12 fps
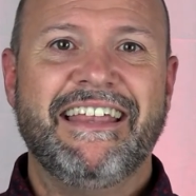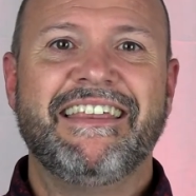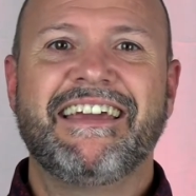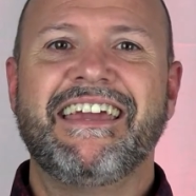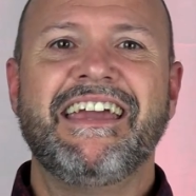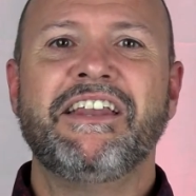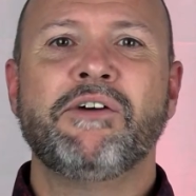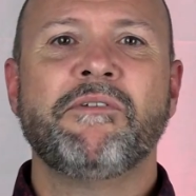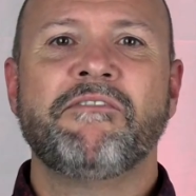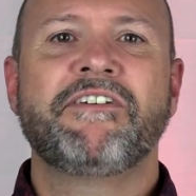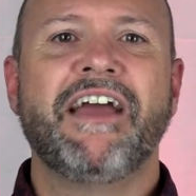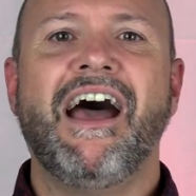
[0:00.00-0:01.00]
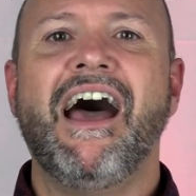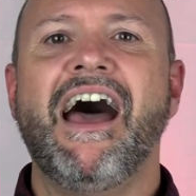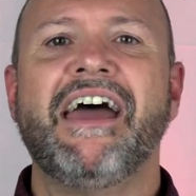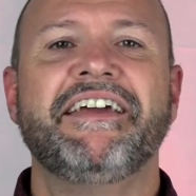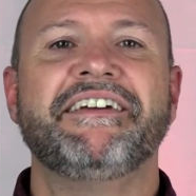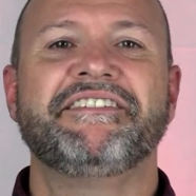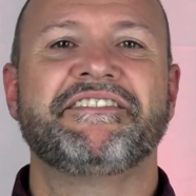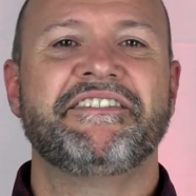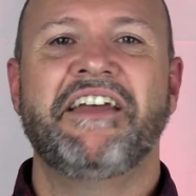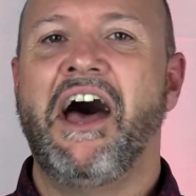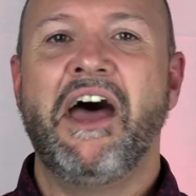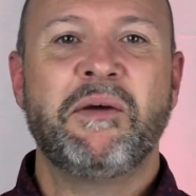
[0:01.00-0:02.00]
The kingdom of God is
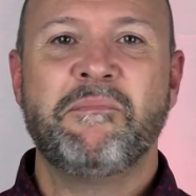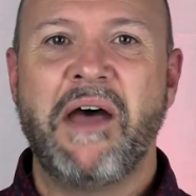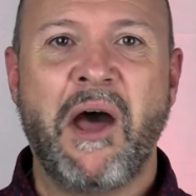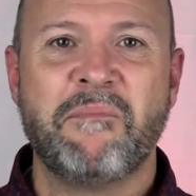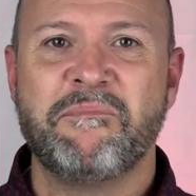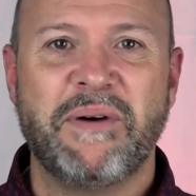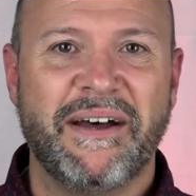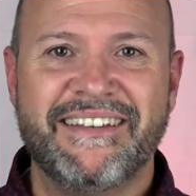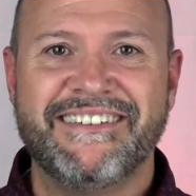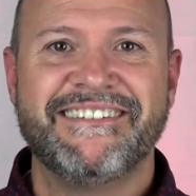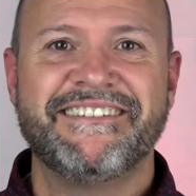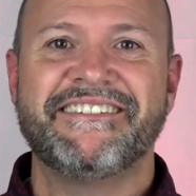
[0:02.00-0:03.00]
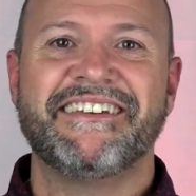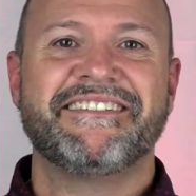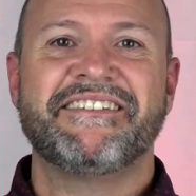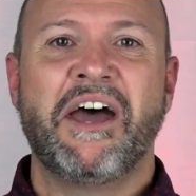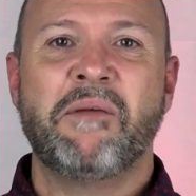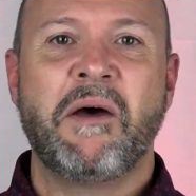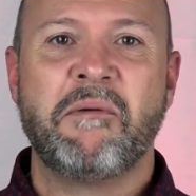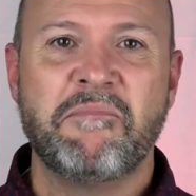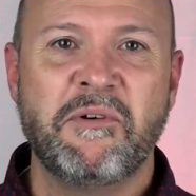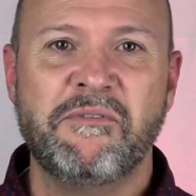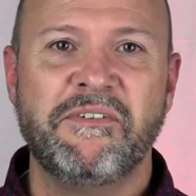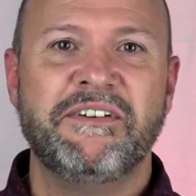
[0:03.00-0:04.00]
not about buttons. It's not about
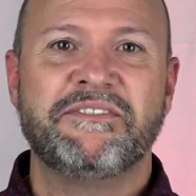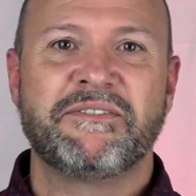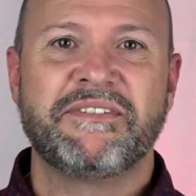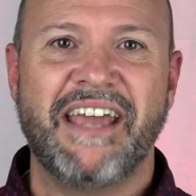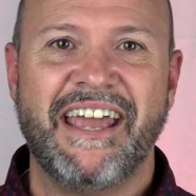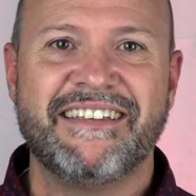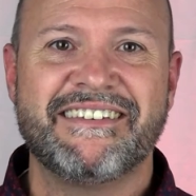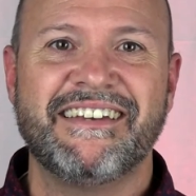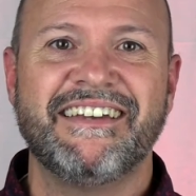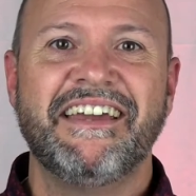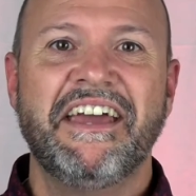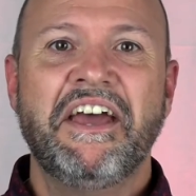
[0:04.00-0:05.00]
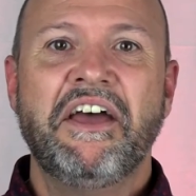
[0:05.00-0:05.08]
movies or dancing.